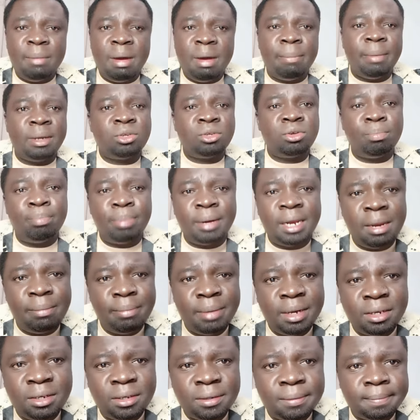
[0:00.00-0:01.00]
members of
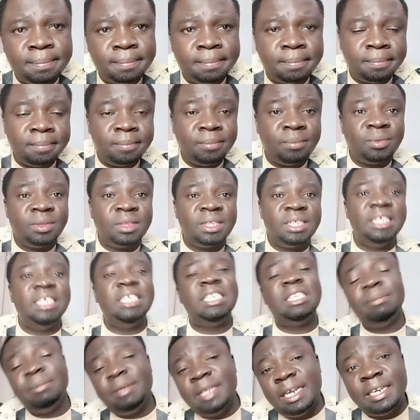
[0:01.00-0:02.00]
parliament,
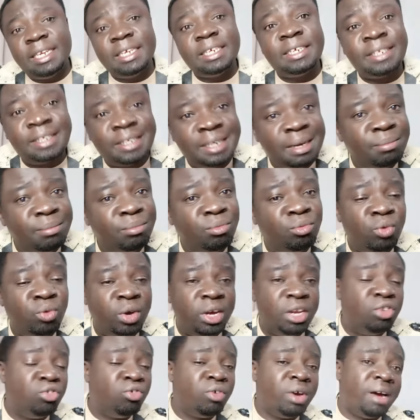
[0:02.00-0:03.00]
intimidating some
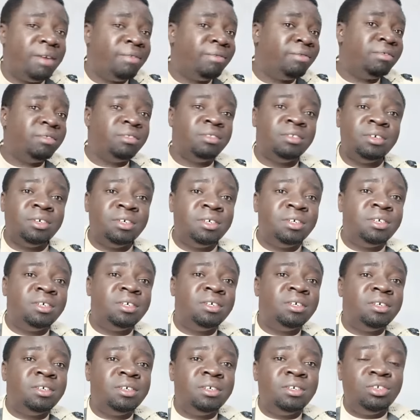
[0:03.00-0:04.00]
when you have,
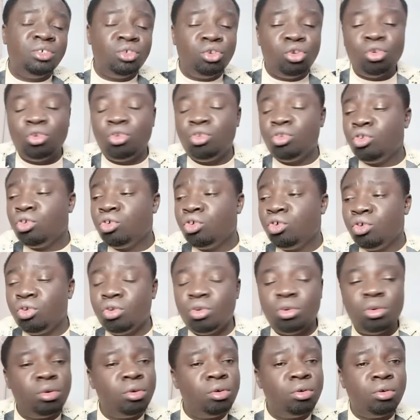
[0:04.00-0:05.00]
you know,
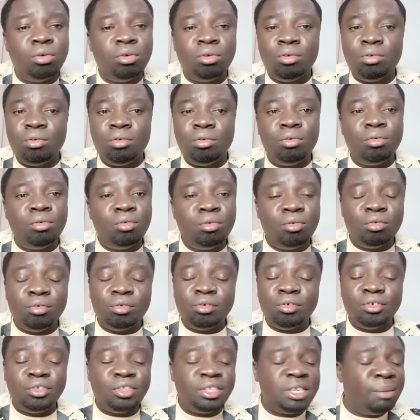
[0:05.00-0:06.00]

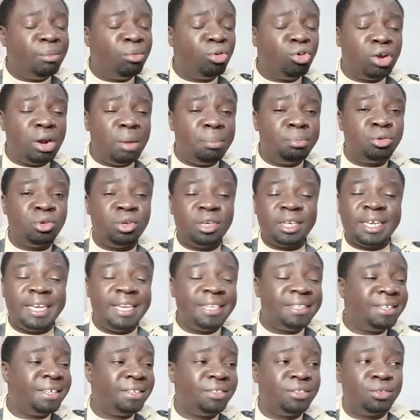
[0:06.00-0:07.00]
some corruption
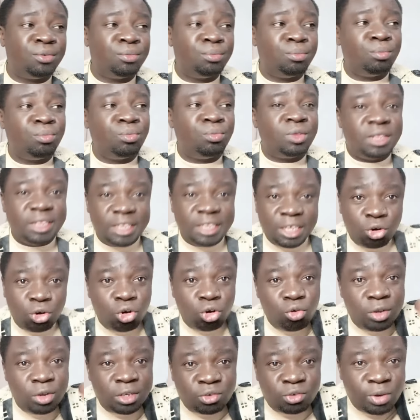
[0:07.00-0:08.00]
cases. They
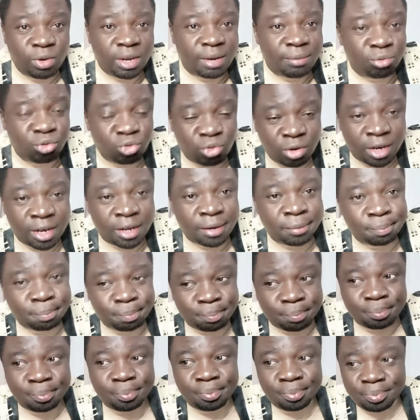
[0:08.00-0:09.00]
always waive your
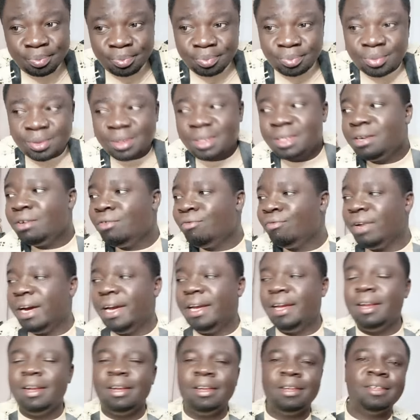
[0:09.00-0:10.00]

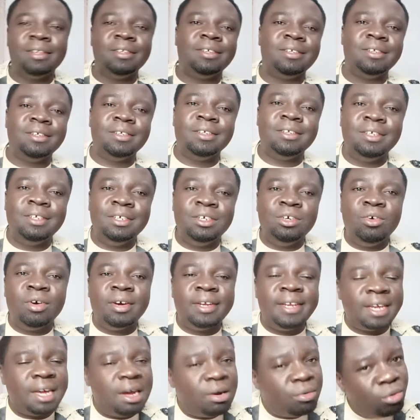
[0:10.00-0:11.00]
file.
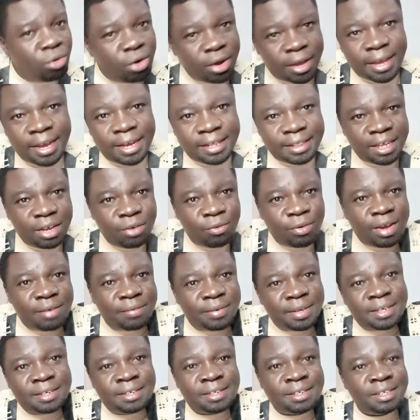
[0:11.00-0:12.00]
Ukitaka kuongea, they waive
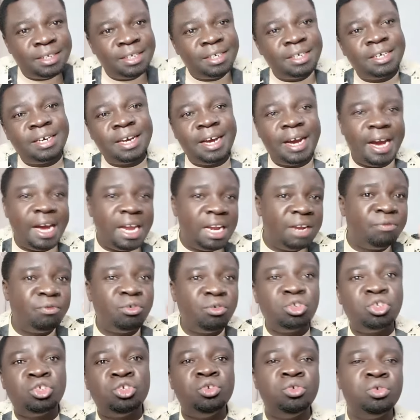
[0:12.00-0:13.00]
it and
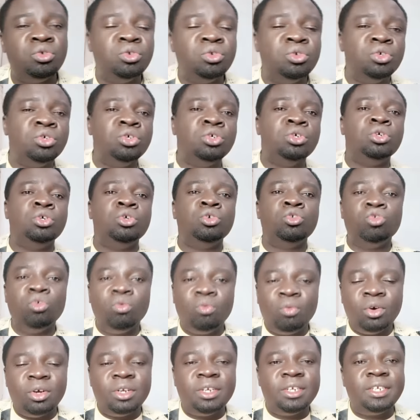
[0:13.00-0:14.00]
force you to
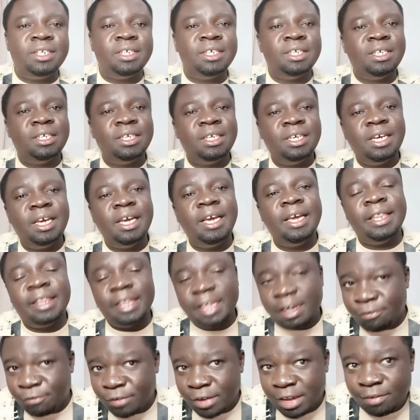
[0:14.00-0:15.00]
vote in
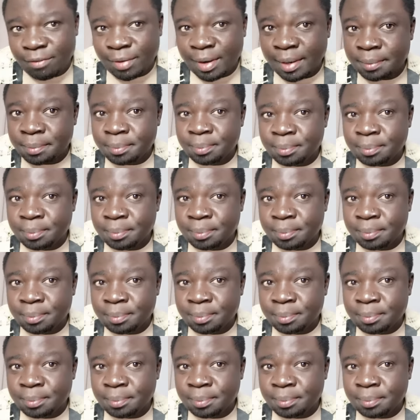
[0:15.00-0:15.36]
their favor.